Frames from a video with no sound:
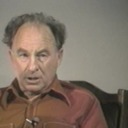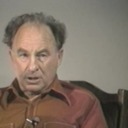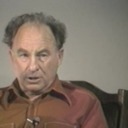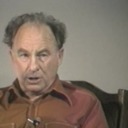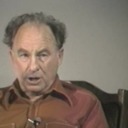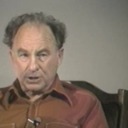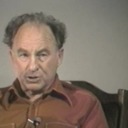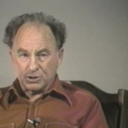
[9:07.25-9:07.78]

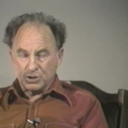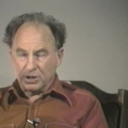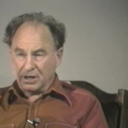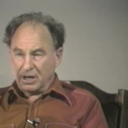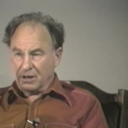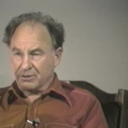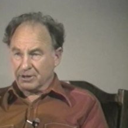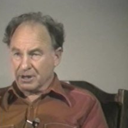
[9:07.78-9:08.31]
not seeing
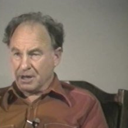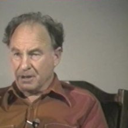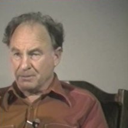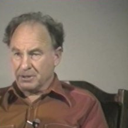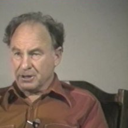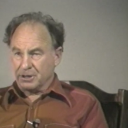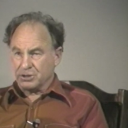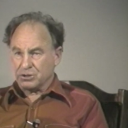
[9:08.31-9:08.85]
how the
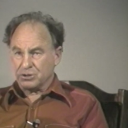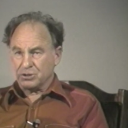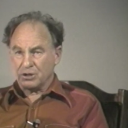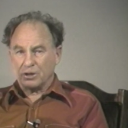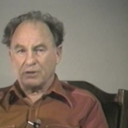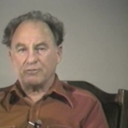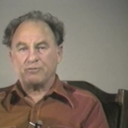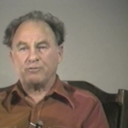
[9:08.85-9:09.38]
combination
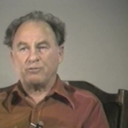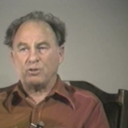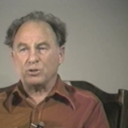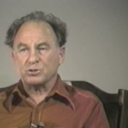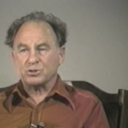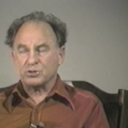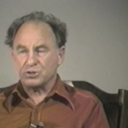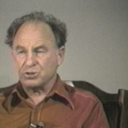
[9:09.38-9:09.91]
of
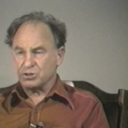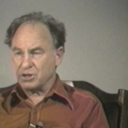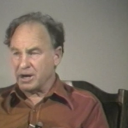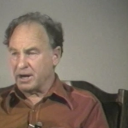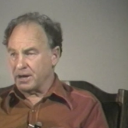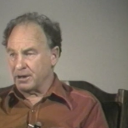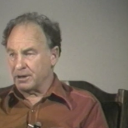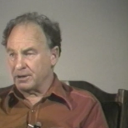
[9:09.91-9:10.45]
false
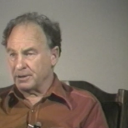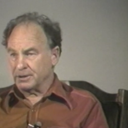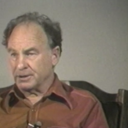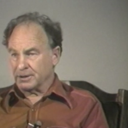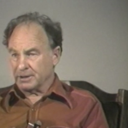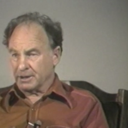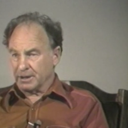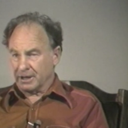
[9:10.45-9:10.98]
desire
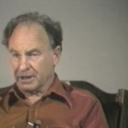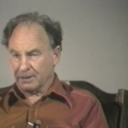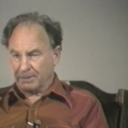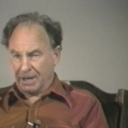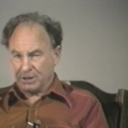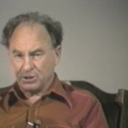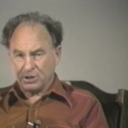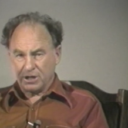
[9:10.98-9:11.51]
and
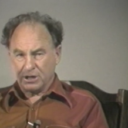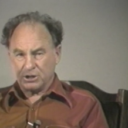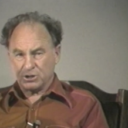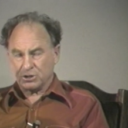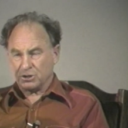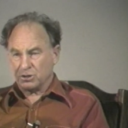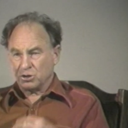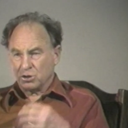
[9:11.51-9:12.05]

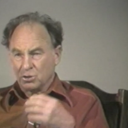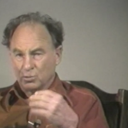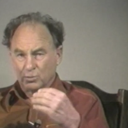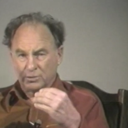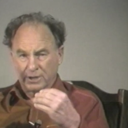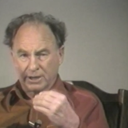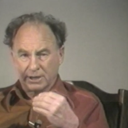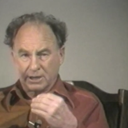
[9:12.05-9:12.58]
imagination,
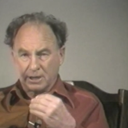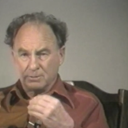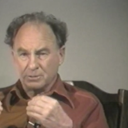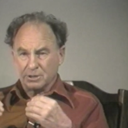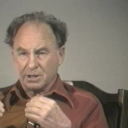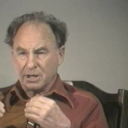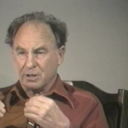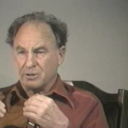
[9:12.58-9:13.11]
when they come
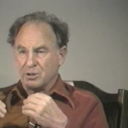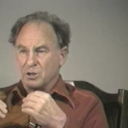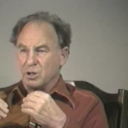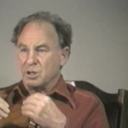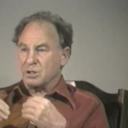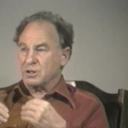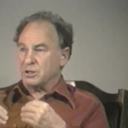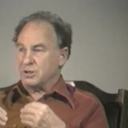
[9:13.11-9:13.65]
together,
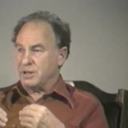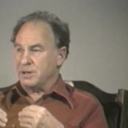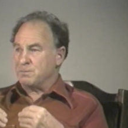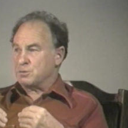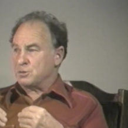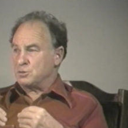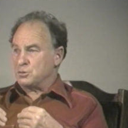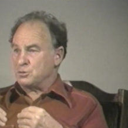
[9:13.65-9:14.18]
they
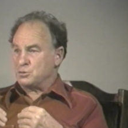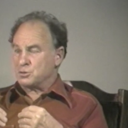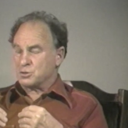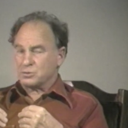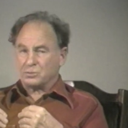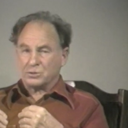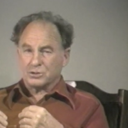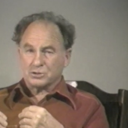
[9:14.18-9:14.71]
produce
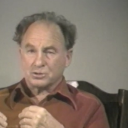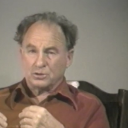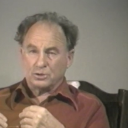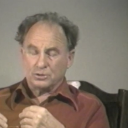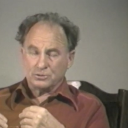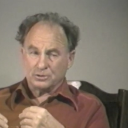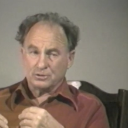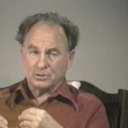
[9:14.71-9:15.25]
what is
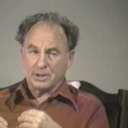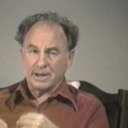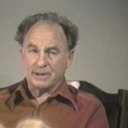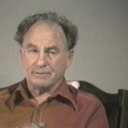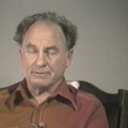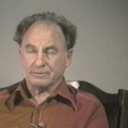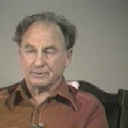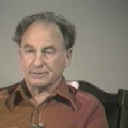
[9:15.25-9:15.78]
called your
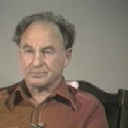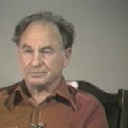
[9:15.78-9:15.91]
life.